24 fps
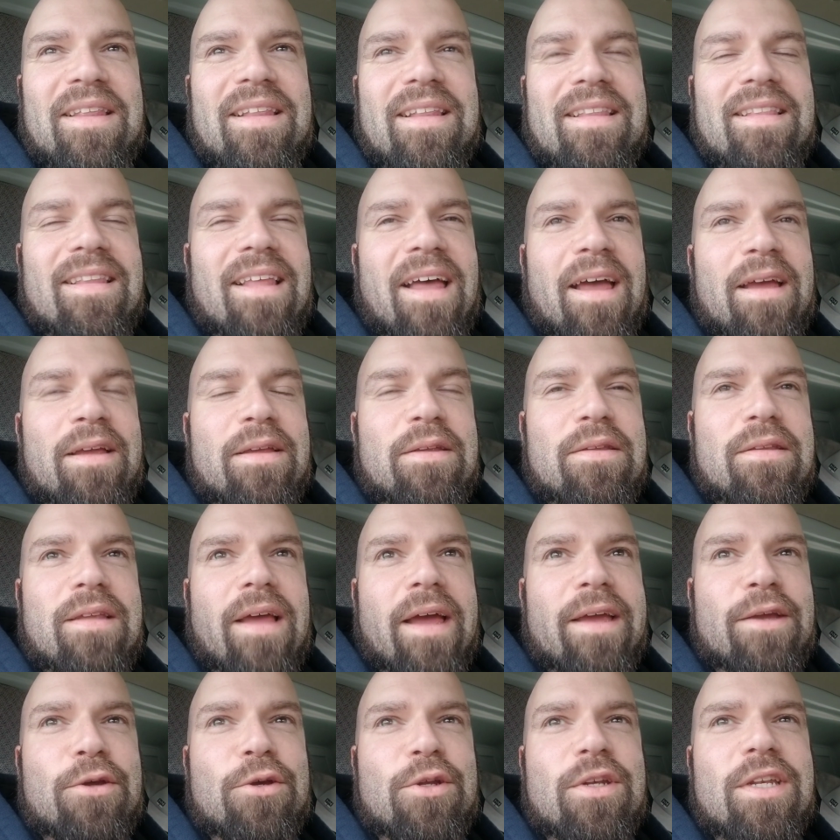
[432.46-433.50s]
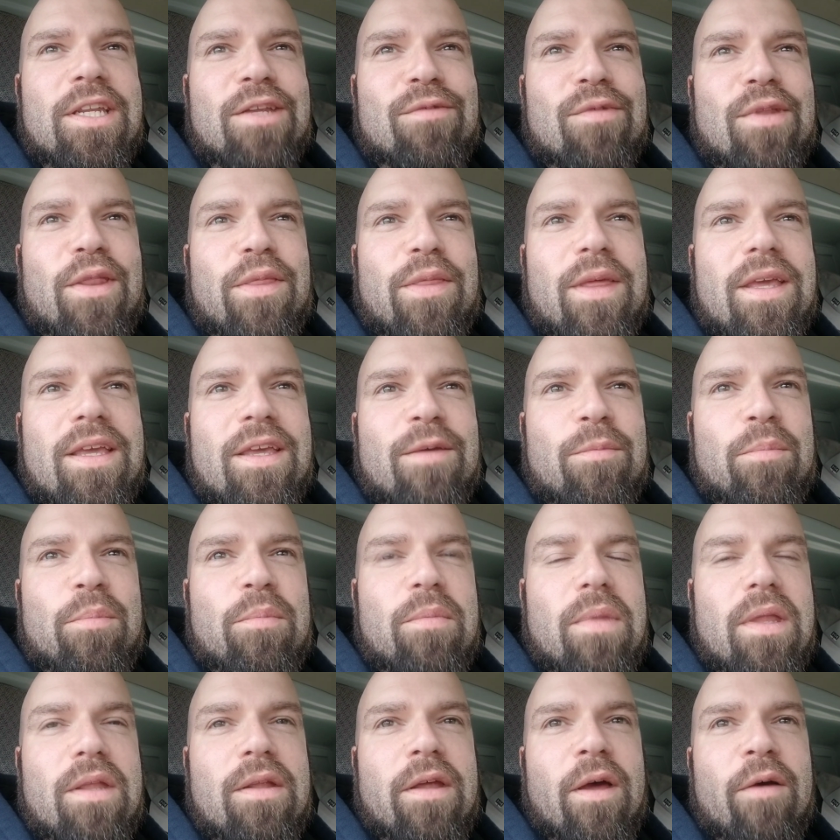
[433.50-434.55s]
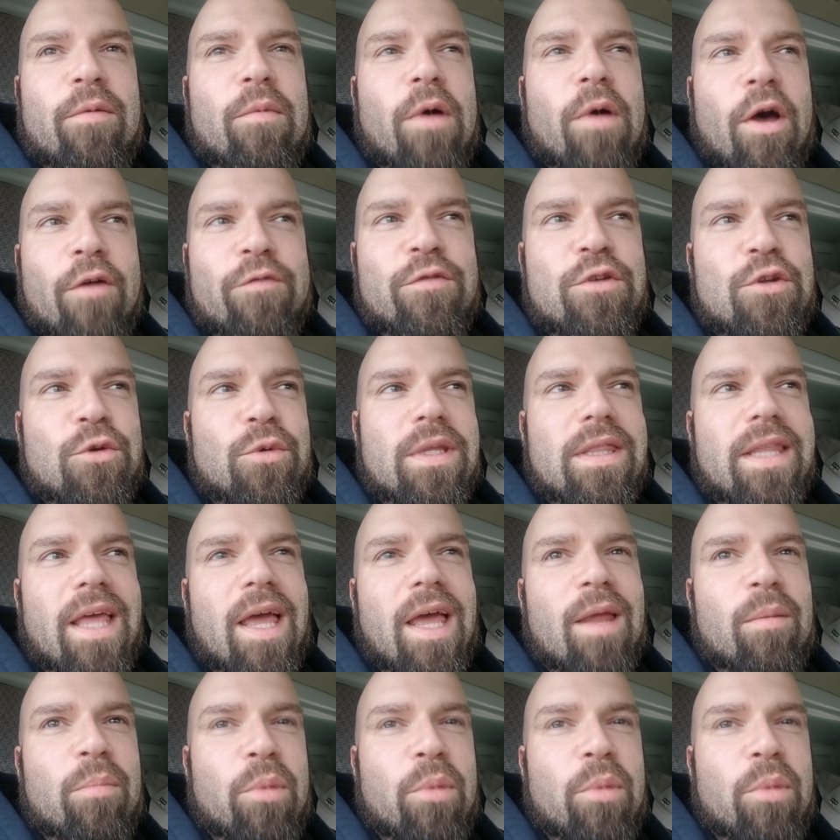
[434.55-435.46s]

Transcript: I couldn't even think of doing that.